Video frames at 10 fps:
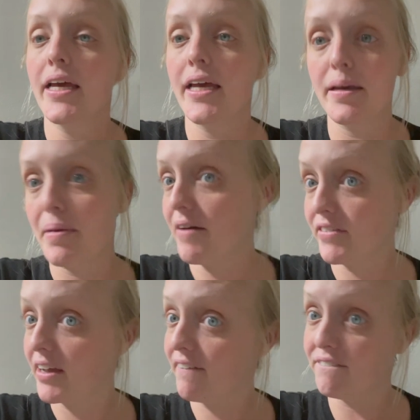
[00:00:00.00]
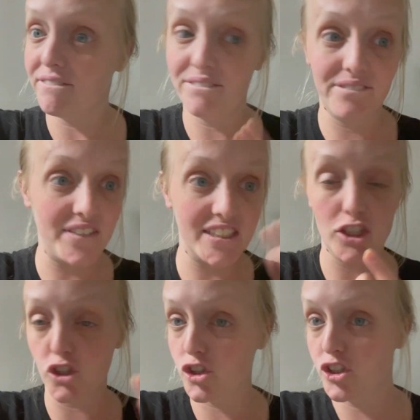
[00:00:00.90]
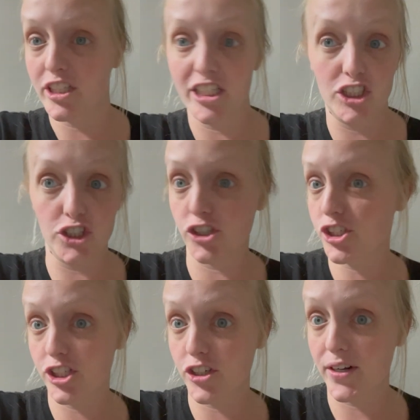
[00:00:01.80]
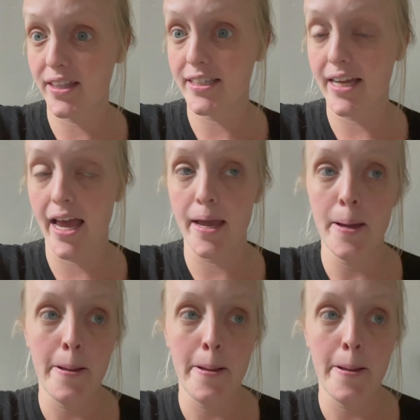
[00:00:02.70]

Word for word: him having physical exertion during the day.